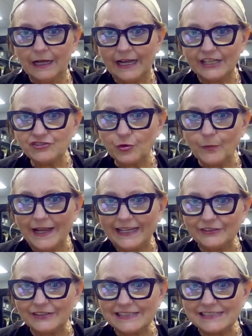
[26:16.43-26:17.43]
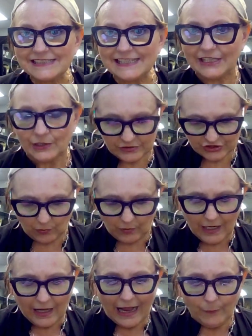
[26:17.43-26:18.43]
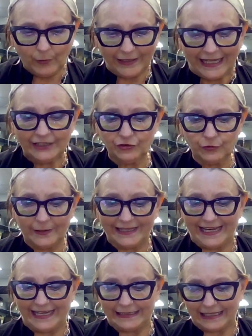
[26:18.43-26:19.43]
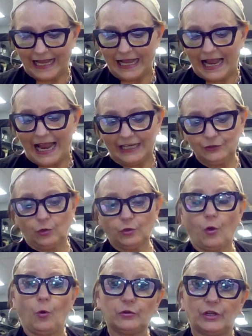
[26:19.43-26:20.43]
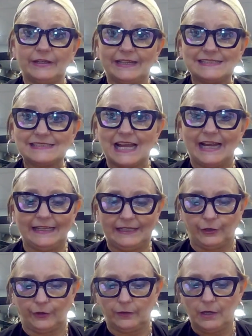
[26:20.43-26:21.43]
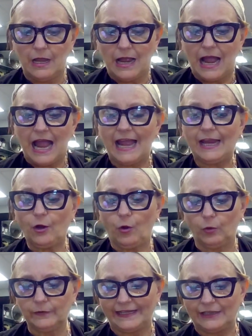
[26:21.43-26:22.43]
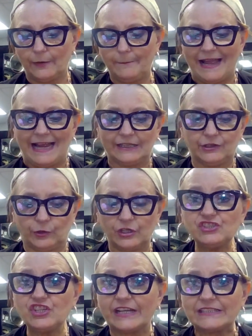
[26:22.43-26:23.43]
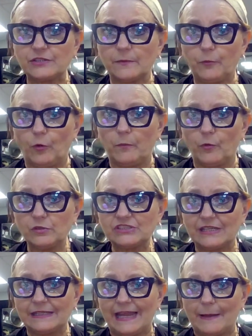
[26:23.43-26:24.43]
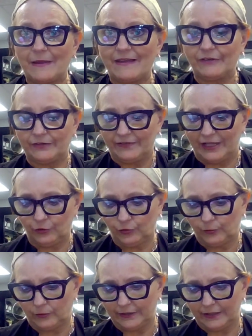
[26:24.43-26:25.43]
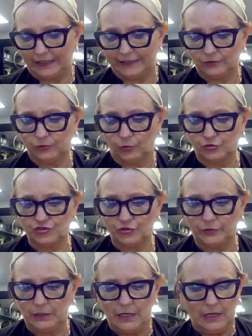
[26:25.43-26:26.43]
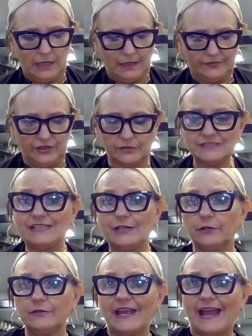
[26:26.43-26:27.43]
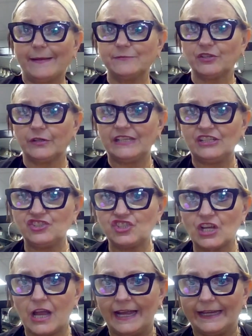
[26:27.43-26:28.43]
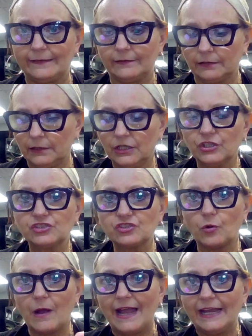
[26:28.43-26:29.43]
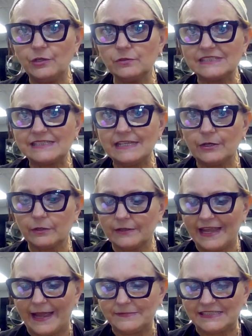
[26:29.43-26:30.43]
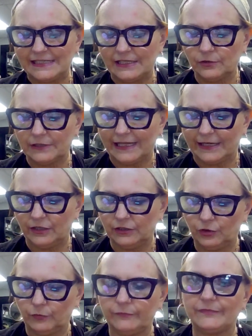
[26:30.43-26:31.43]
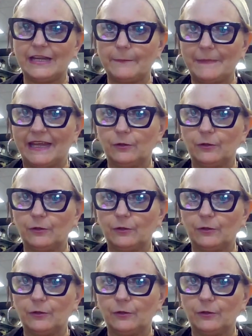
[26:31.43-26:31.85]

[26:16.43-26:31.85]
Hi, Joanne. Good to see you. So what I do again, I don't hold on the side here. I hold at the back. They're adjustable. Most of them have a Velcro enclosure. There's ear tabs on each side. So I use the ear tabs. See, they look like a little V, a